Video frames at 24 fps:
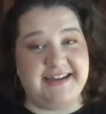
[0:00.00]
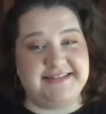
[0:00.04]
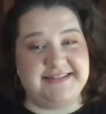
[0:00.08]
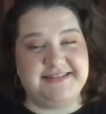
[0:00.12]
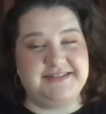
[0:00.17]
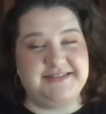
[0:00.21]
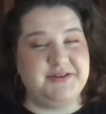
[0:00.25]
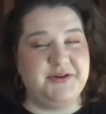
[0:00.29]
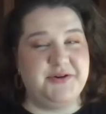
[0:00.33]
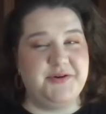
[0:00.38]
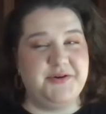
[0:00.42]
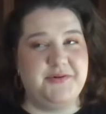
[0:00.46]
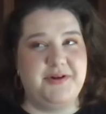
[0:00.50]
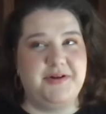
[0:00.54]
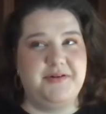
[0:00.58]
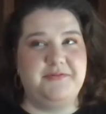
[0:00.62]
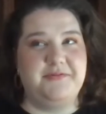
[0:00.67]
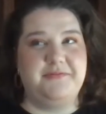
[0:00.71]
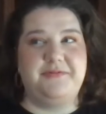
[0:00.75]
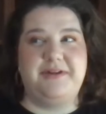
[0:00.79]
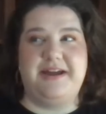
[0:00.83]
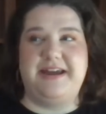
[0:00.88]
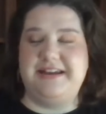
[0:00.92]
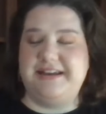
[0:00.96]
so
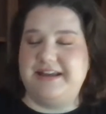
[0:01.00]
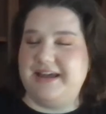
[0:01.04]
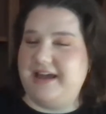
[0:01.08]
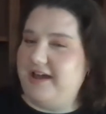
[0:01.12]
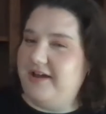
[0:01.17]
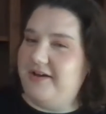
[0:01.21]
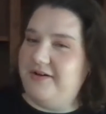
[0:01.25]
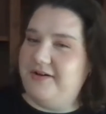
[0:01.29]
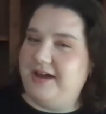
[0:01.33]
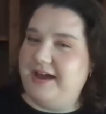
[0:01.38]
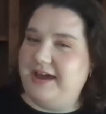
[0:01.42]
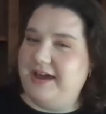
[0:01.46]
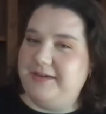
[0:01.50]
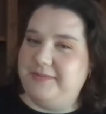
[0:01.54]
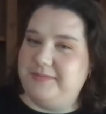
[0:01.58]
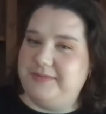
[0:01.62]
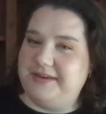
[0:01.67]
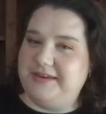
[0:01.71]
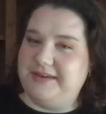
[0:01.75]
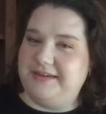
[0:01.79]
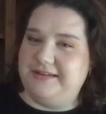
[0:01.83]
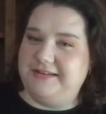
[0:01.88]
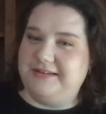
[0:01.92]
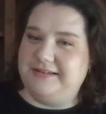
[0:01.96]
right now I am
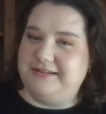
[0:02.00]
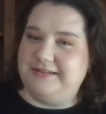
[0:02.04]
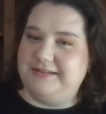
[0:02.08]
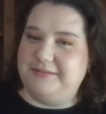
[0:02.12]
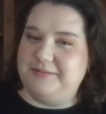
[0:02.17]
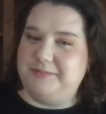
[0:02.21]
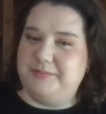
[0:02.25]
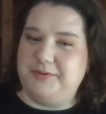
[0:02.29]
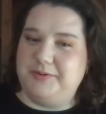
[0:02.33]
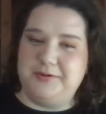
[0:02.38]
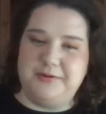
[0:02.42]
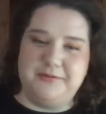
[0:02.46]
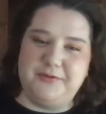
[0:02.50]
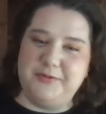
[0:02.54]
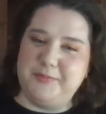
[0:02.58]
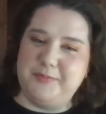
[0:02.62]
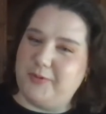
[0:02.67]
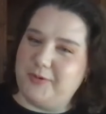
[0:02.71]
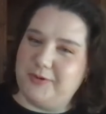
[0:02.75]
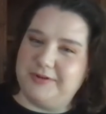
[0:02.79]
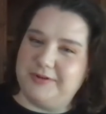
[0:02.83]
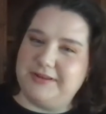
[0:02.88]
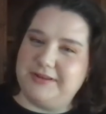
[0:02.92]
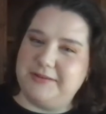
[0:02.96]
in beautiful
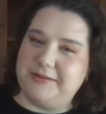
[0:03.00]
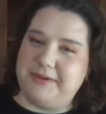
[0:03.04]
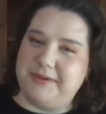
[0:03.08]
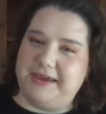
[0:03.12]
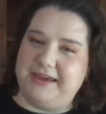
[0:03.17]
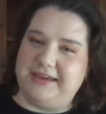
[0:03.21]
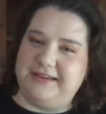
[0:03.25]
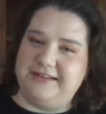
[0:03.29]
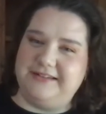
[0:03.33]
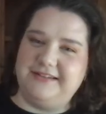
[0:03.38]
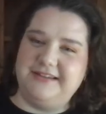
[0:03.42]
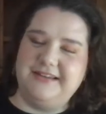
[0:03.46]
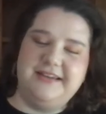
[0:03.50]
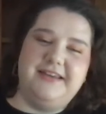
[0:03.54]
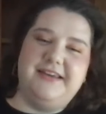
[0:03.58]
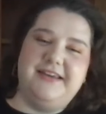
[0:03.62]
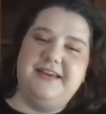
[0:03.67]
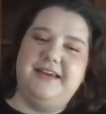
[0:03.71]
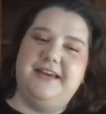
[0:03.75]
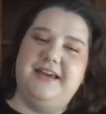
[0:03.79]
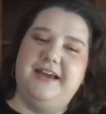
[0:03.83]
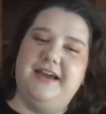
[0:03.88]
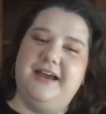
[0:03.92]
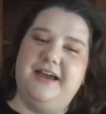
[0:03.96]
Portland, Maine,
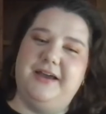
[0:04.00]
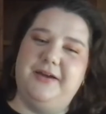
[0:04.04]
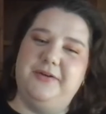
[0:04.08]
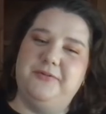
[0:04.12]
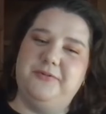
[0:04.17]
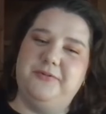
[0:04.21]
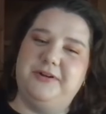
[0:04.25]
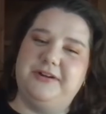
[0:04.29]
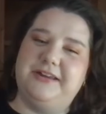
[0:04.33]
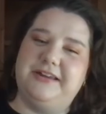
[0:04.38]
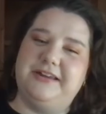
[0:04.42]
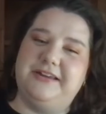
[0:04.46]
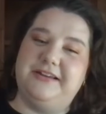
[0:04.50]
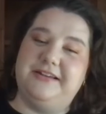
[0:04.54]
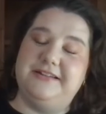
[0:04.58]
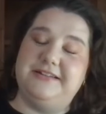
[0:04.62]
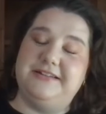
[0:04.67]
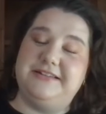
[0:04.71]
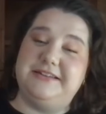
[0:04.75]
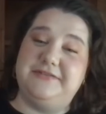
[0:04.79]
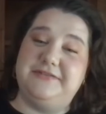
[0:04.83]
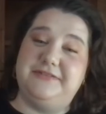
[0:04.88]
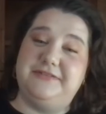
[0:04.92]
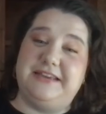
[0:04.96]
working on
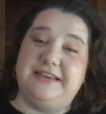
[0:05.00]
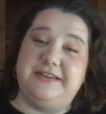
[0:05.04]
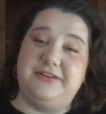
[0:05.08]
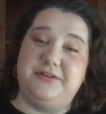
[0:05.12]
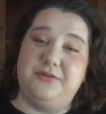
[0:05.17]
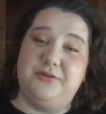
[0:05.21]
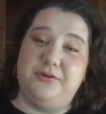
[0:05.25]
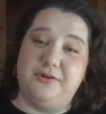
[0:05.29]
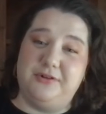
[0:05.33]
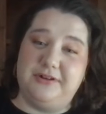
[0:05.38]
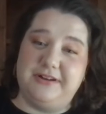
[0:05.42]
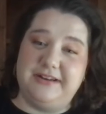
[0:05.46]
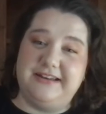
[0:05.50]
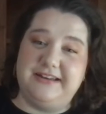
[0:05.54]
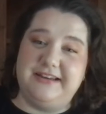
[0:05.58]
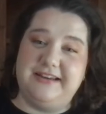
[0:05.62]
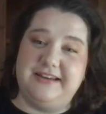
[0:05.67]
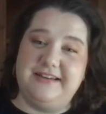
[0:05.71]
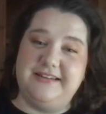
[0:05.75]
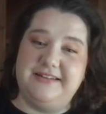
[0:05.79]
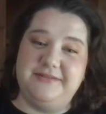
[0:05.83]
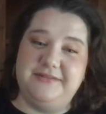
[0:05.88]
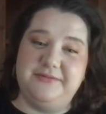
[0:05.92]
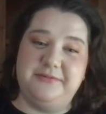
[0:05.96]
Der Fliegende
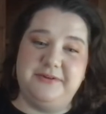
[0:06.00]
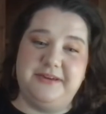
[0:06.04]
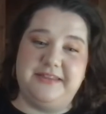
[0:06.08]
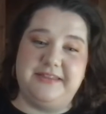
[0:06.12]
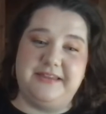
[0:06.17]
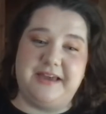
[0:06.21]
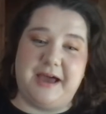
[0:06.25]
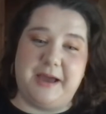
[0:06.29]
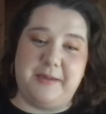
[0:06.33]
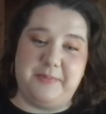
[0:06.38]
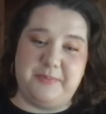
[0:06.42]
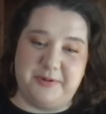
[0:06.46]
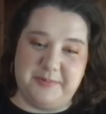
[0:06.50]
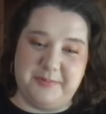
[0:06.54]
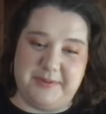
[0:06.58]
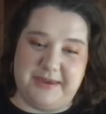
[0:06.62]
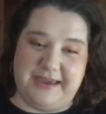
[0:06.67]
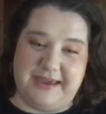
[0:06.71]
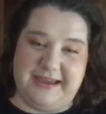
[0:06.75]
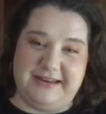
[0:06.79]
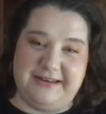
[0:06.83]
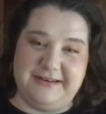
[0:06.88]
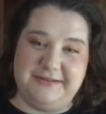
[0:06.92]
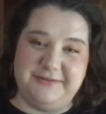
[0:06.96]
Holländer with Opera
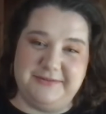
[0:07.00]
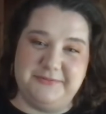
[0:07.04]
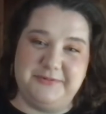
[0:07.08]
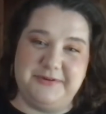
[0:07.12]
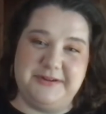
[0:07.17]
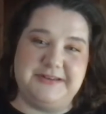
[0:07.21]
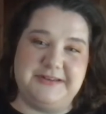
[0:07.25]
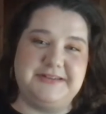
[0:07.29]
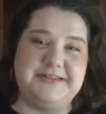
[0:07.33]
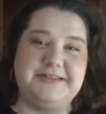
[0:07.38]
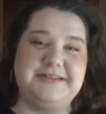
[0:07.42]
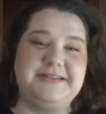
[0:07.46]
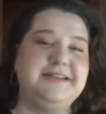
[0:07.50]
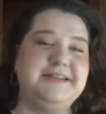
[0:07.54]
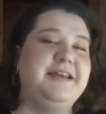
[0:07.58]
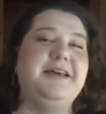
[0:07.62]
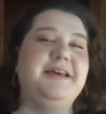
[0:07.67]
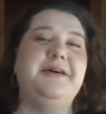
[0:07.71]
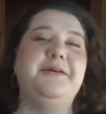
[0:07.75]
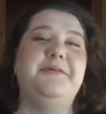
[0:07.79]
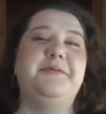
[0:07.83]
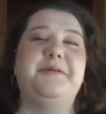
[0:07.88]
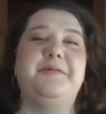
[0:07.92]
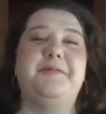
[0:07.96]
Maine, which
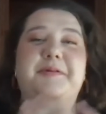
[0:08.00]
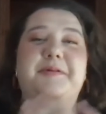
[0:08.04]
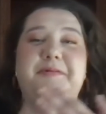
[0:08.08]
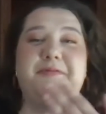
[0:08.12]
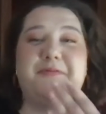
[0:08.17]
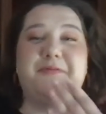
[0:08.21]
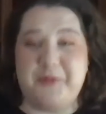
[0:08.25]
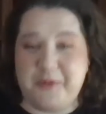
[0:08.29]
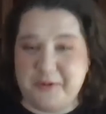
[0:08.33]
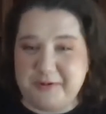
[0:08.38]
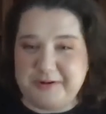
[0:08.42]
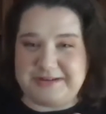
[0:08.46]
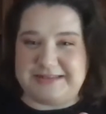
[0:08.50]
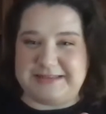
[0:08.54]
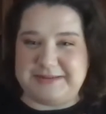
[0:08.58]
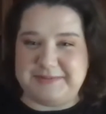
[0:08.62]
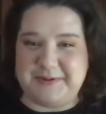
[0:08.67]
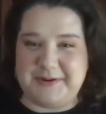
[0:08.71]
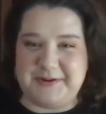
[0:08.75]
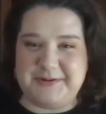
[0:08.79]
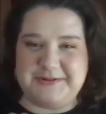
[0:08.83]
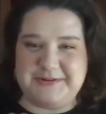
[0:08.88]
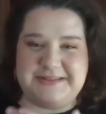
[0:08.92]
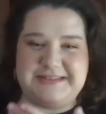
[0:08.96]
we were of course
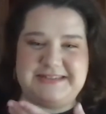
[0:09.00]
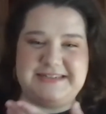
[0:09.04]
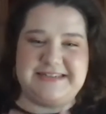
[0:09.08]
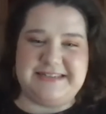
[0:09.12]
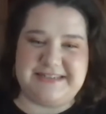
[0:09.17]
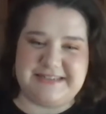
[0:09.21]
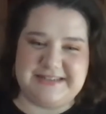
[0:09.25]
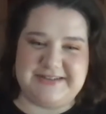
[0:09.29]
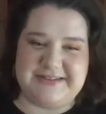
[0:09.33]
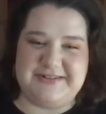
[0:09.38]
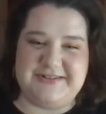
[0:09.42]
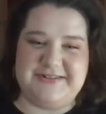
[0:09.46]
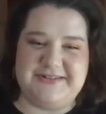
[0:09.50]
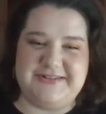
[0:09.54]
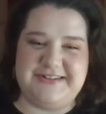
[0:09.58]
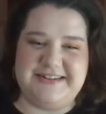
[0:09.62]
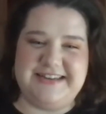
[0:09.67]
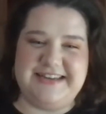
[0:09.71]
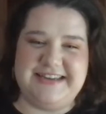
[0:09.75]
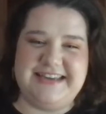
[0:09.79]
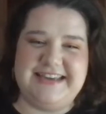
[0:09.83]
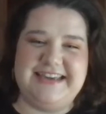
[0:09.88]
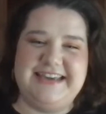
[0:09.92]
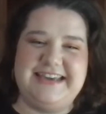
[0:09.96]
supposed to do
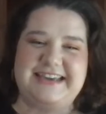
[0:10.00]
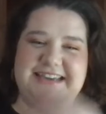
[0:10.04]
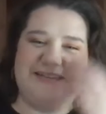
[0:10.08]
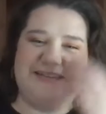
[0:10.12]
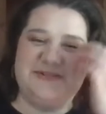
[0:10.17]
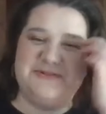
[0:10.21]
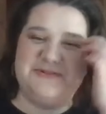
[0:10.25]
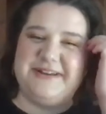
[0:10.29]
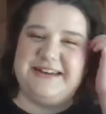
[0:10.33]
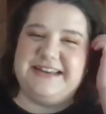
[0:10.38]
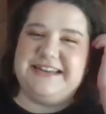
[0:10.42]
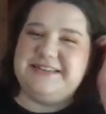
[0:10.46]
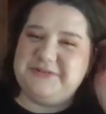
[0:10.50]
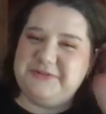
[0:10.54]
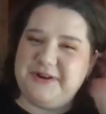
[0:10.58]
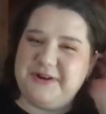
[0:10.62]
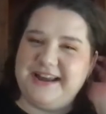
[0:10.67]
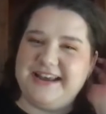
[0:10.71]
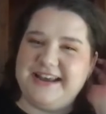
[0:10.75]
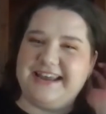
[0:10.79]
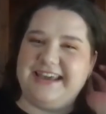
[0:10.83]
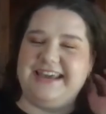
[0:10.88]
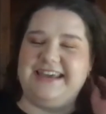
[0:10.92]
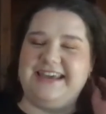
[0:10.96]
in
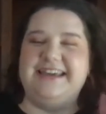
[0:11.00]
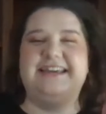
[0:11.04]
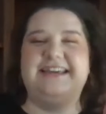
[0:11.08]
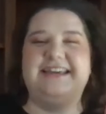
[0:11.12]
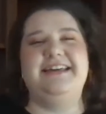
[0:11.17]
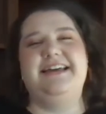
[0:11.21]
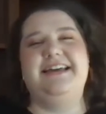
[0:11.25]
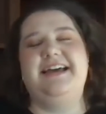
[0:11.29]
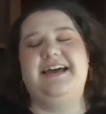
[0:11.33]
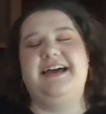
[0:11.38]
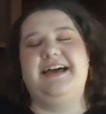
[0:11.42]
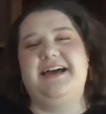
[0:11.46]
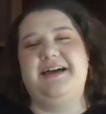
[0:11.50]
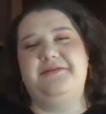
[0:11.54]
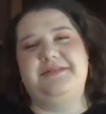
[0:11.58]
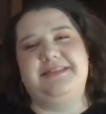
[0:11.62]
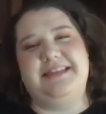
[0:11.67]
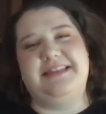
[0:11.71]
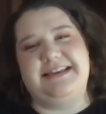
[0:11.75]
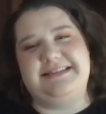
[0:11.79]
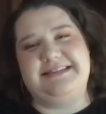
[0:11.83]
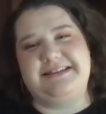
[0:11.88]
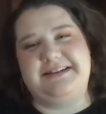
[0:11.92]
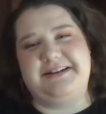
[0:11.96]
2020 with
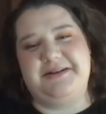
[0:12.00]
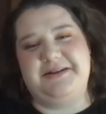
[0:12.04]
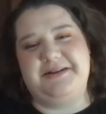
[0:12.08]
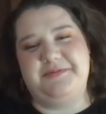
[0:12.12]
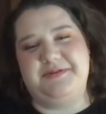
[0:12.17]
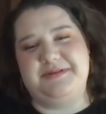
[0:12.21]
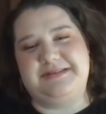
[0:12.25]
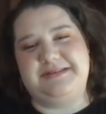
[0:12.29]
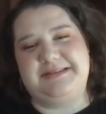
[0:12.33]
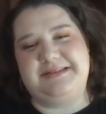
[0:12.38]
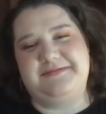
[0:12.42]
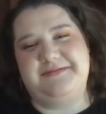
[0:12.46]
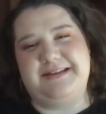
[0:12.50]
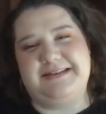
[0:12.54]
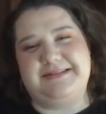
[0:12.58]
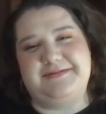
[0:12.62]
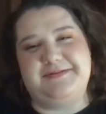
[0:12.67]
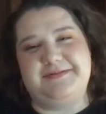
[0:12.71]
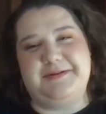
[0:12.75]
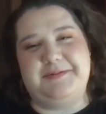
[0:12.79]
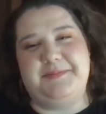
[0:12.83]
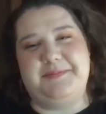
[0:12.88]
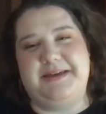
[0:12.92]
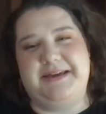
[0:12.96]
Lake Seria Music
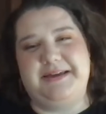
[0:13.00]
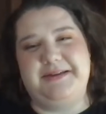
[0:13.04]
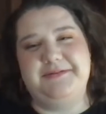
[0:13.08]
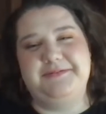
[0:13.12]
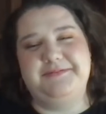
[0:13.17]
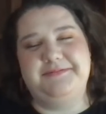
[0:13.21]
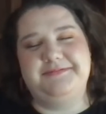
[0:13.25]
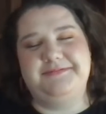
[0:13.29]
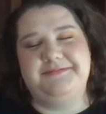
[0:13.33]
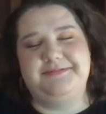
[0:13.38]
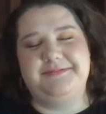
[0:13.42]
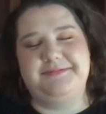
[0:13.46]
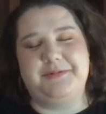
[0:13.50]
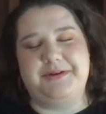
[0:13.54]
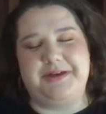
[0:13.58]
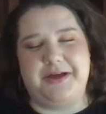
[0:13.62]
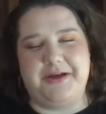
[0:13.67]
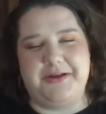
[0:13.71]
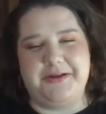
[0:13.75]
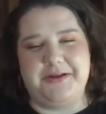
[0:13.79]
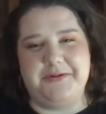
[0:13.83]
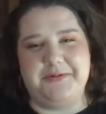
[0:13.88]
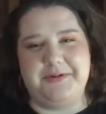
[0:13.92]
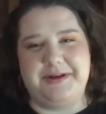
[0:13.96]
Festival, but we
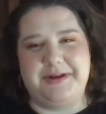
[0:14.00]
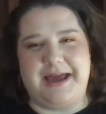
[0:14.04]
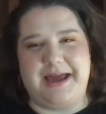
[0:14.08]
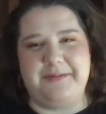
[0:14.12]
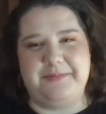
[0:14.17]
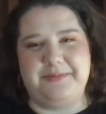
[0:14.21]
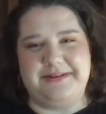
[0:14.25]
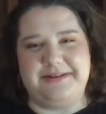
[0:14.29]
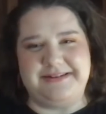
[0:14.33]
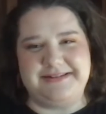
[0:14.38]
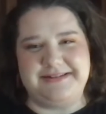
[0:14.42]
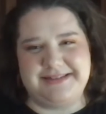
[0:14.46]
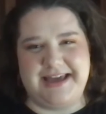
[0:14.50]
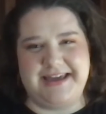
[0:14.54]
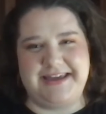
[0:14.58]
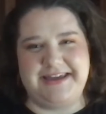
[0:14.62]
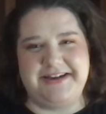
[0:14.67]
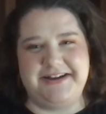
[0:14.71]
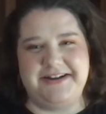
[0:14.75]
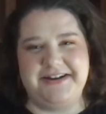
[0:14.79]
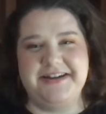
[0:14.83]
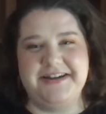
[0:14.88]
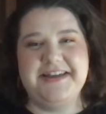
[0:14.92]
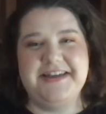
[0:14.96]
all know what happened that
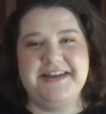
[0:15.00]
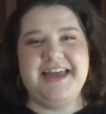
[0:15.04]
year.